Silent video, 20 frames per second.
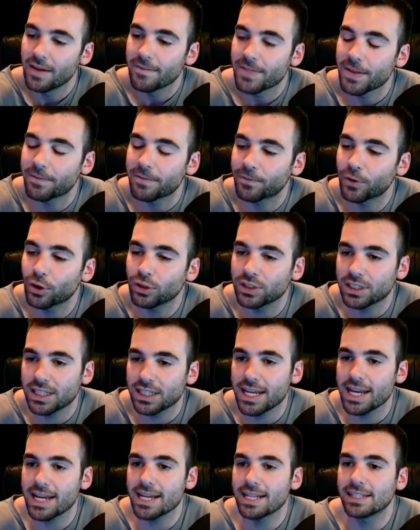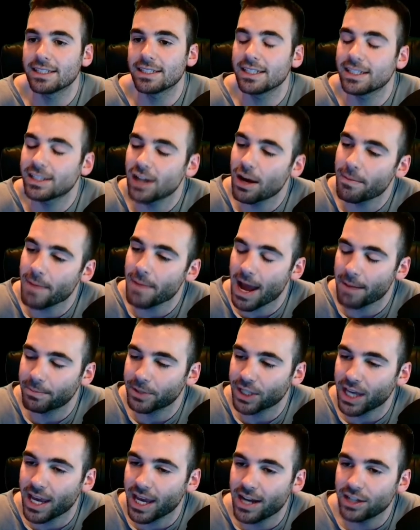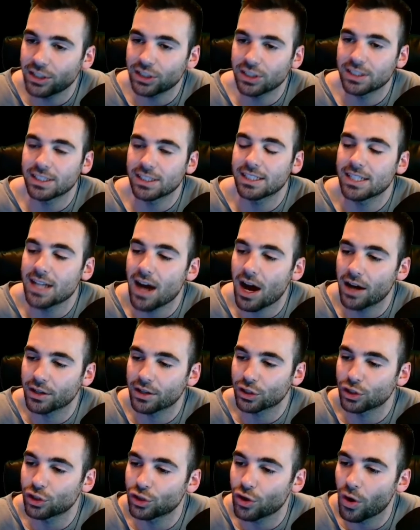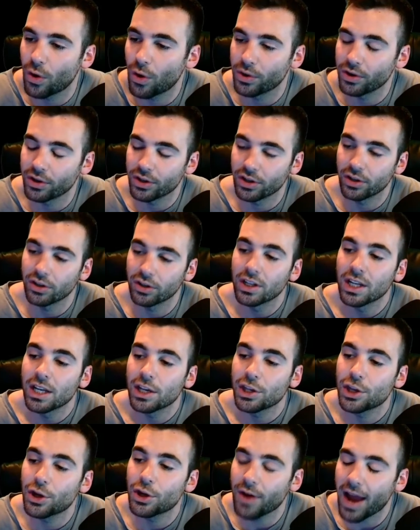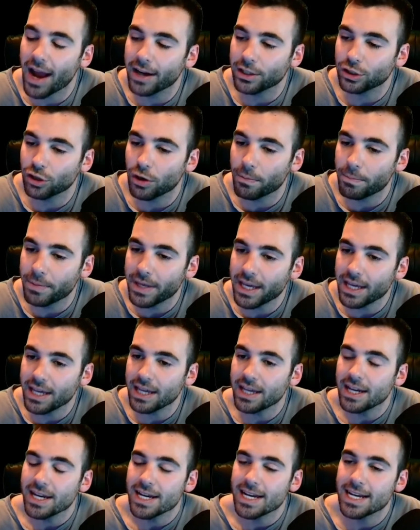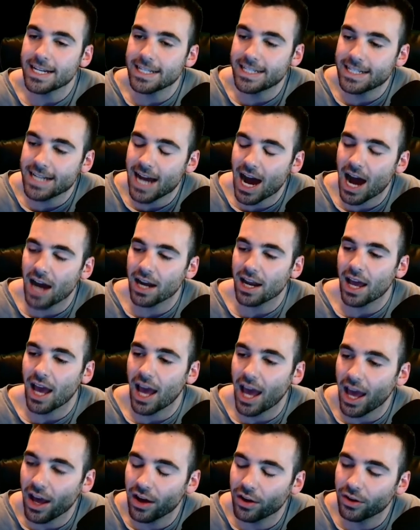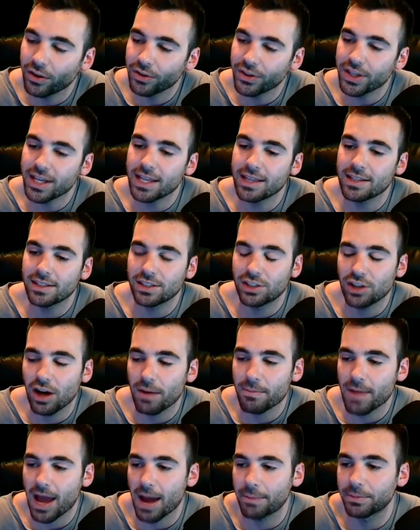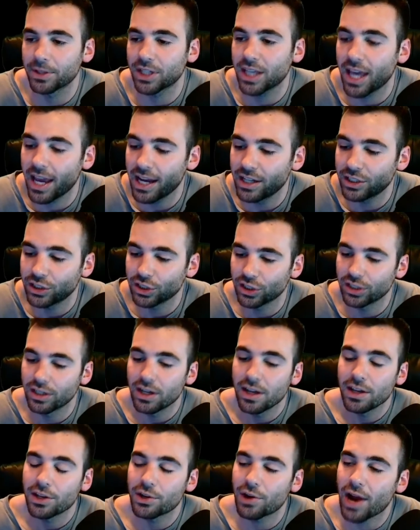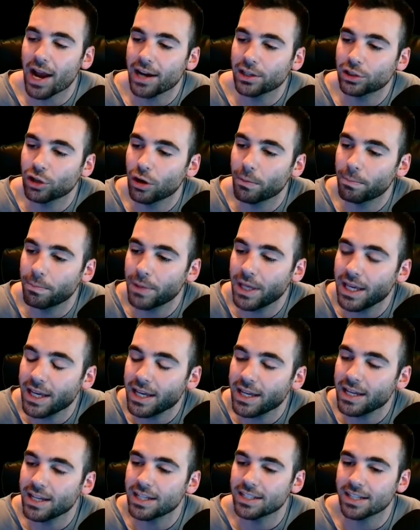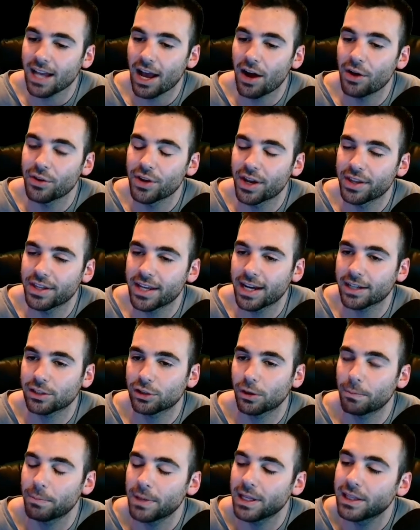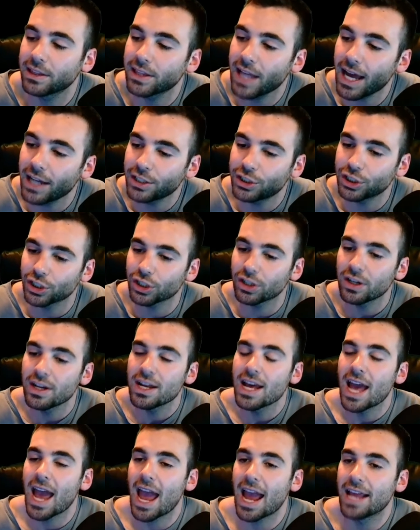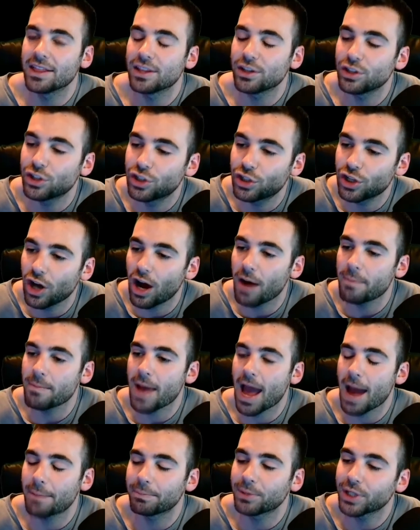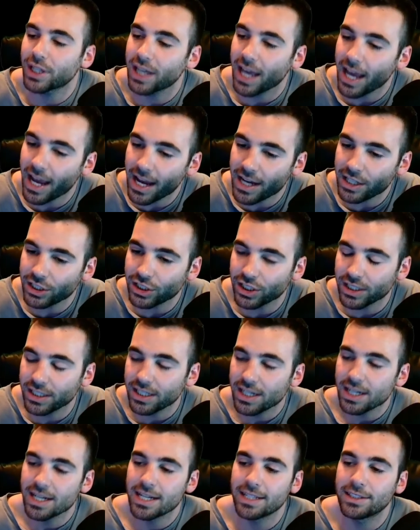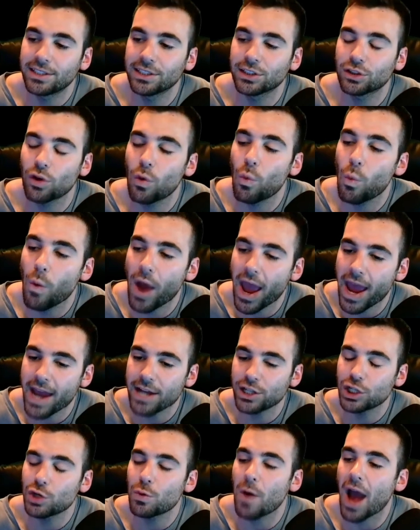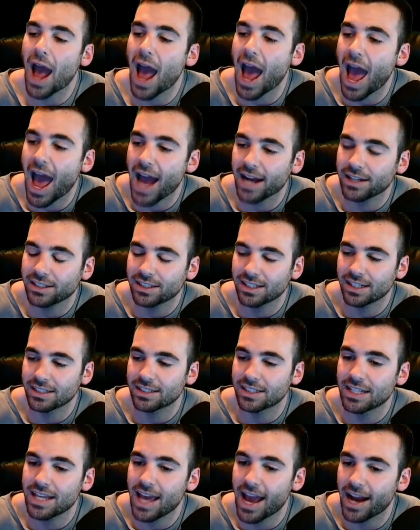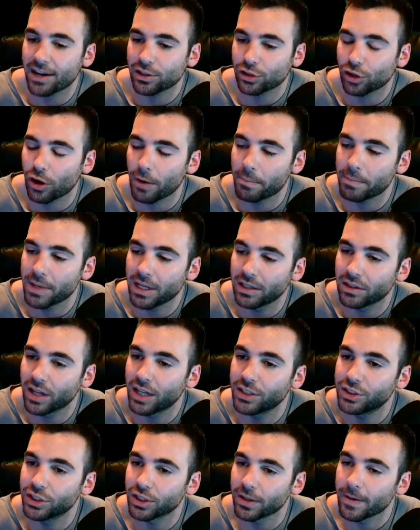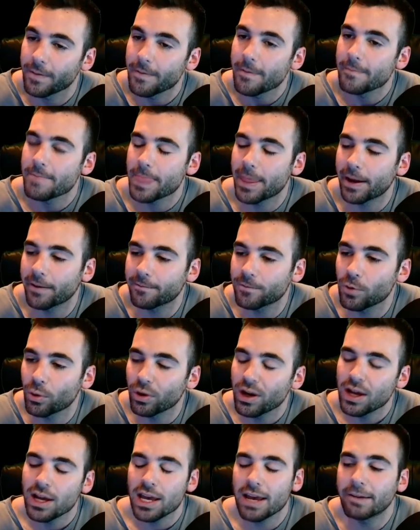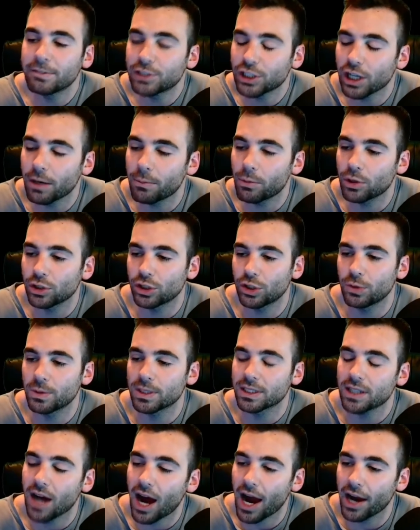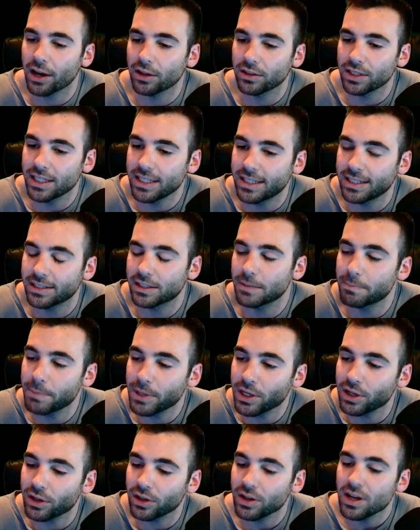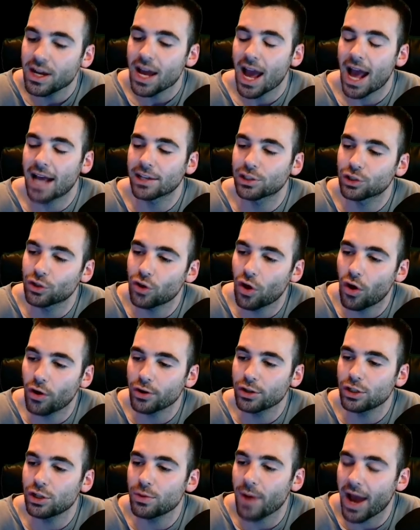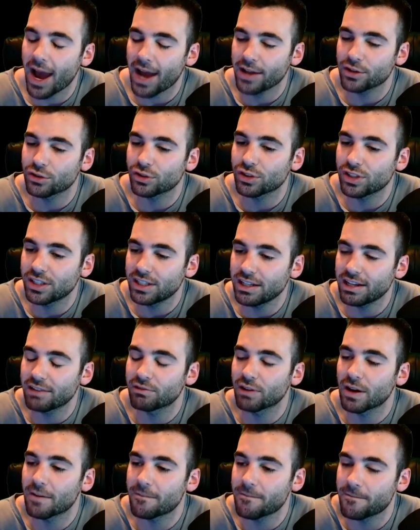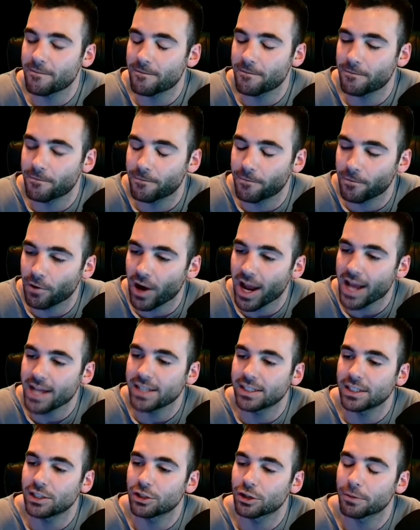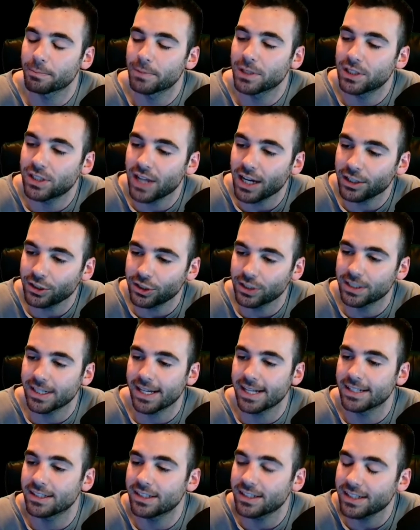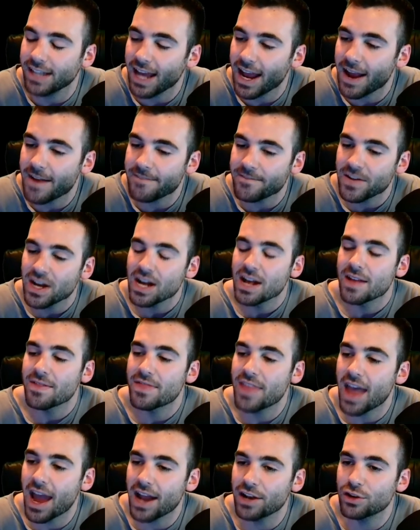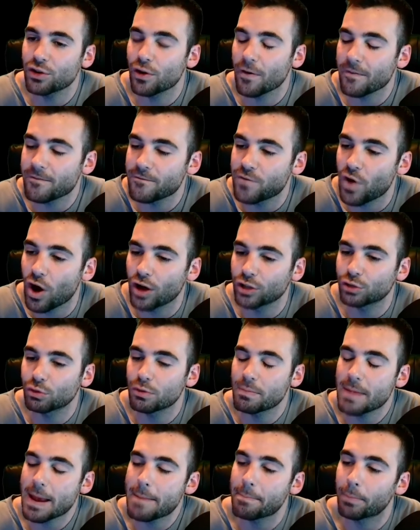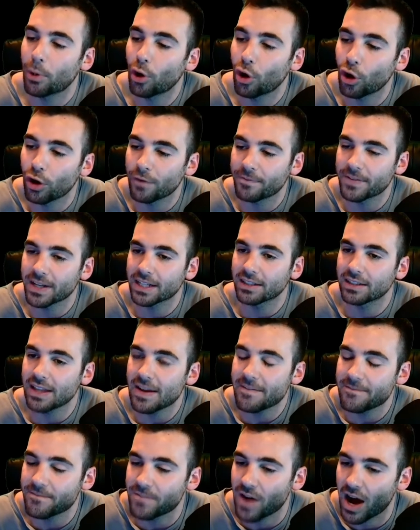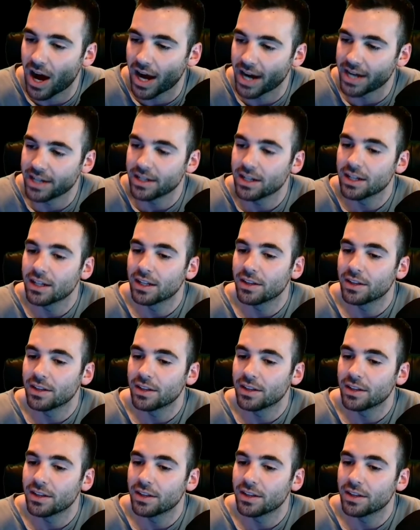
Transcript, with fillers: The first thing is the XUMM application is non-custodial. Your X R P is not held in the XUMM application. Your X R P is held on the X R P ledger, and the XUMM application is just a way to access the X R P ledger. Therefore, if XUMM was to entirely disappear, as long as you had your secret phrase in your possession and safe, then your funds would be perfectly fine.